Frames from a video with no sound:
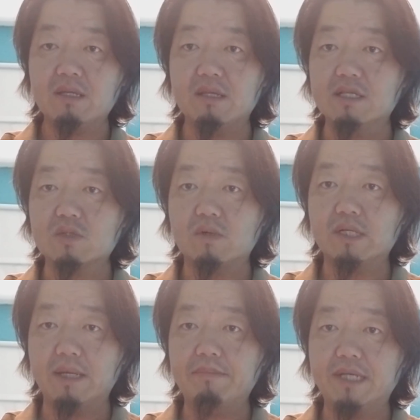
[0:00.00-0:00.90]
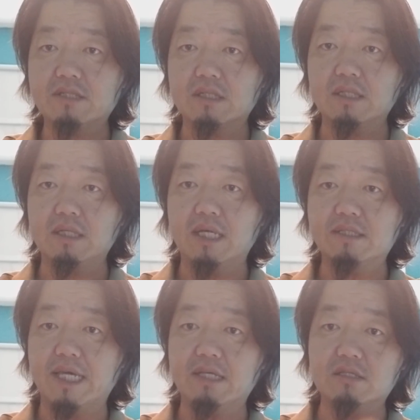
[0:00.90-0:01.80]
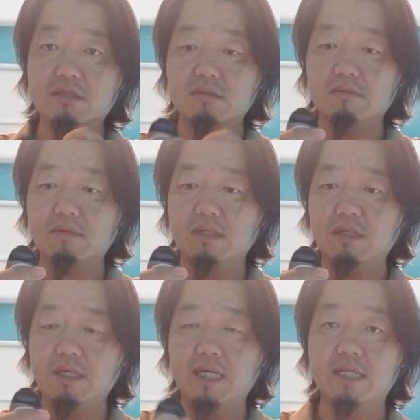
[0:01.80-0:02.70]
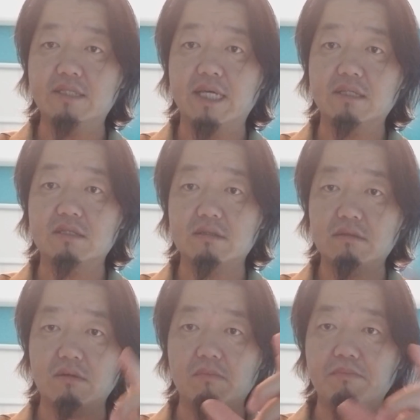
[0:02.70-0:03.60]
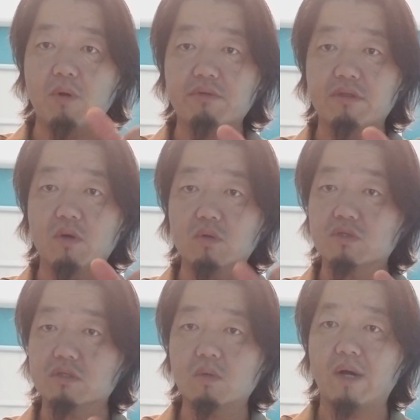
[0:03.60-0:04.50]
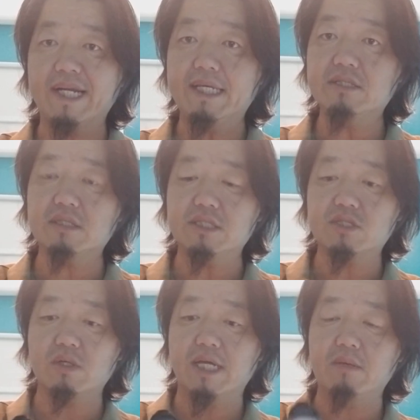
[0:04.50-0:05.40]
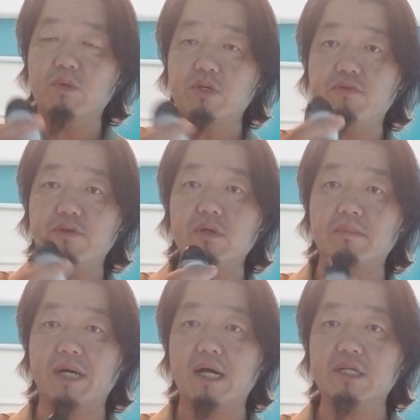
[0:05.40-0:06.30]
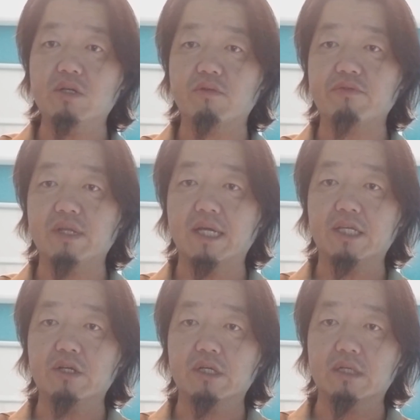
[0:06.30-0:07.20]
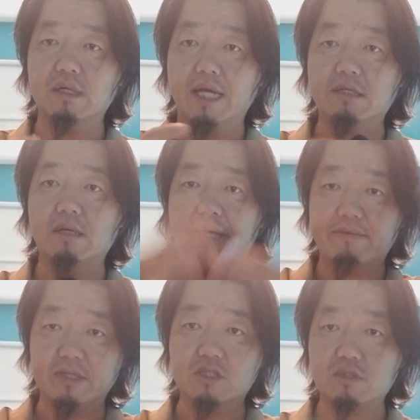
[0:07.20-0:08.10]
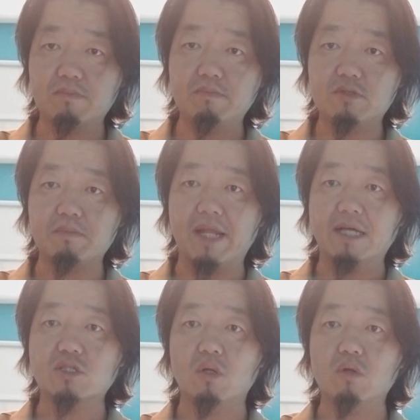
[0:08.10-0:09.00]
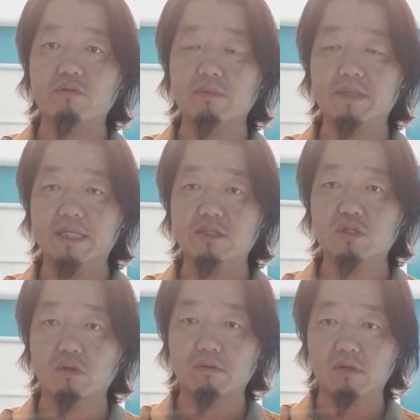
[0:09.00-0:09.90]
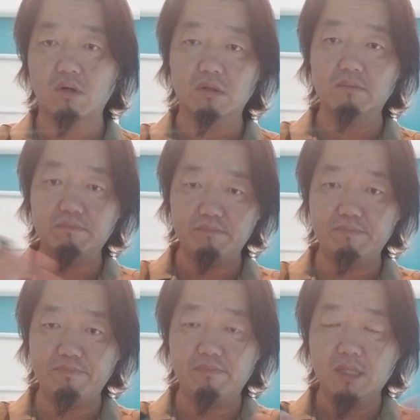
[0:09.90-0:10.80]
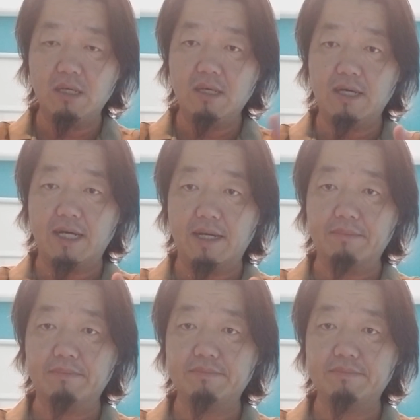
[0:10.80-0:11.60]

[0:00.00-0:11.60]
This one, it basically it takes it takes both of those quite easily, so that when you fill the pod, you don't feel like you're gonna end up having it splash all over the place or, or um,